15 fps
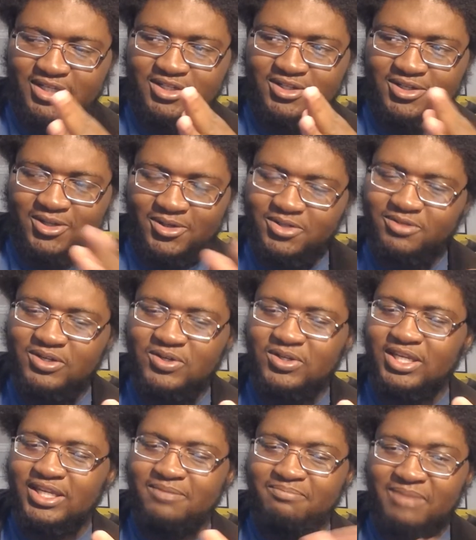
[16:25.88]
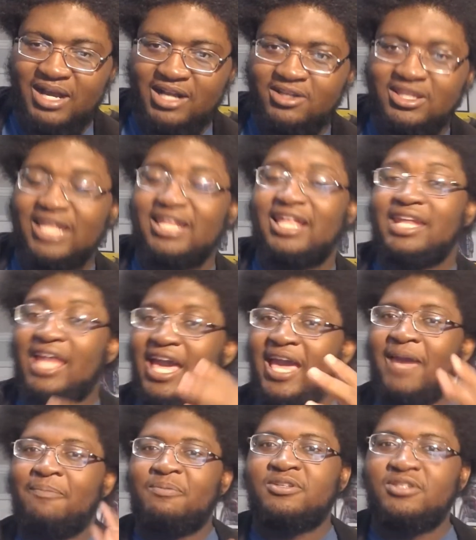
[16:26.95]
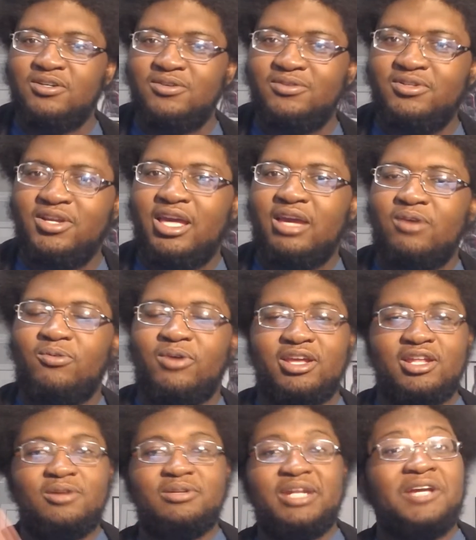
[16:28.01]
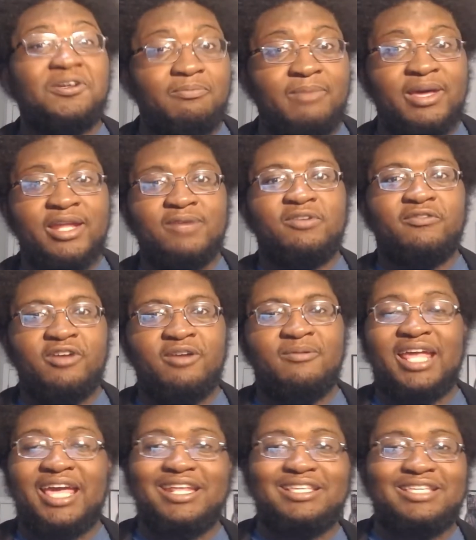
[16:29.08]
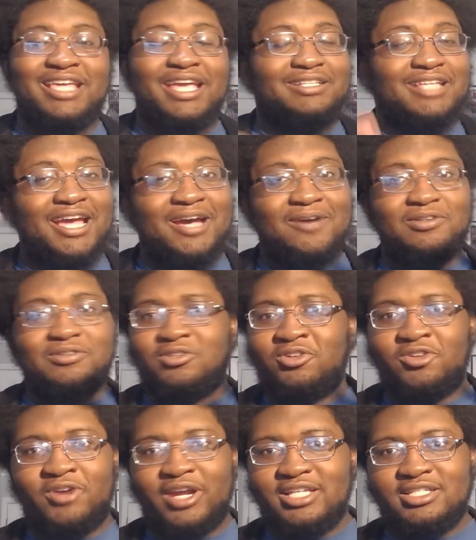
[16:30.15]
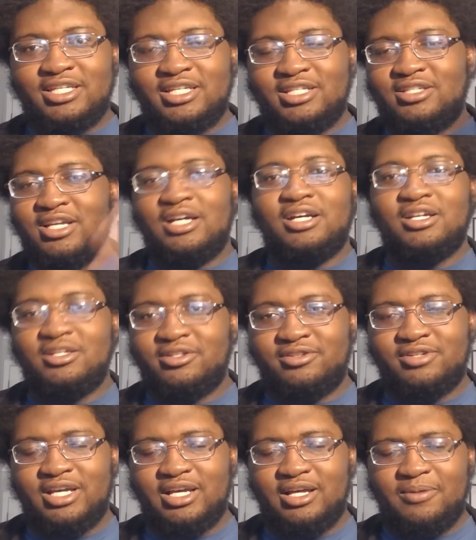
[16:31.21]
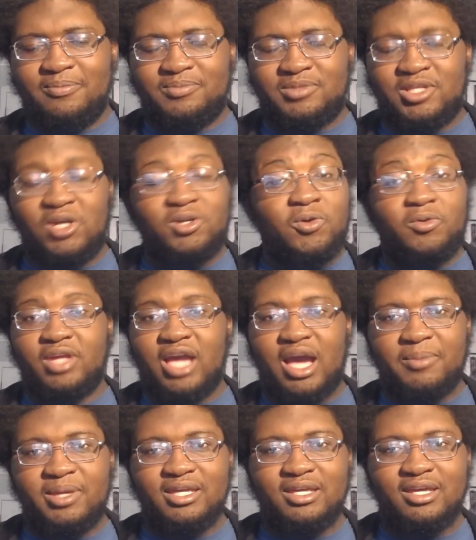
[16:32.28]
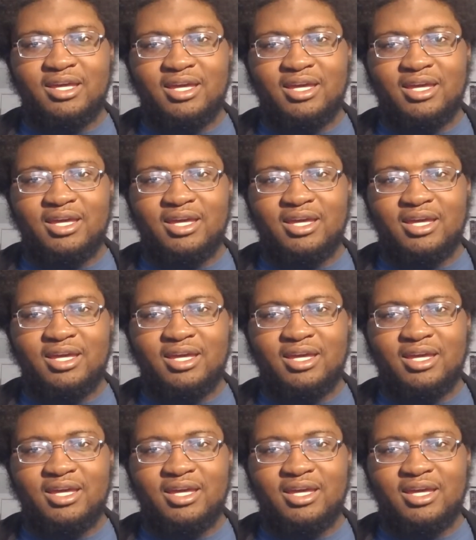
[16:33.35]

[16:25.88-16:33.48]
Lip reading: Todoroki, Bakugo. Like that episode where, you know, Deku met up with him and they had to take down crazy Tokoyami.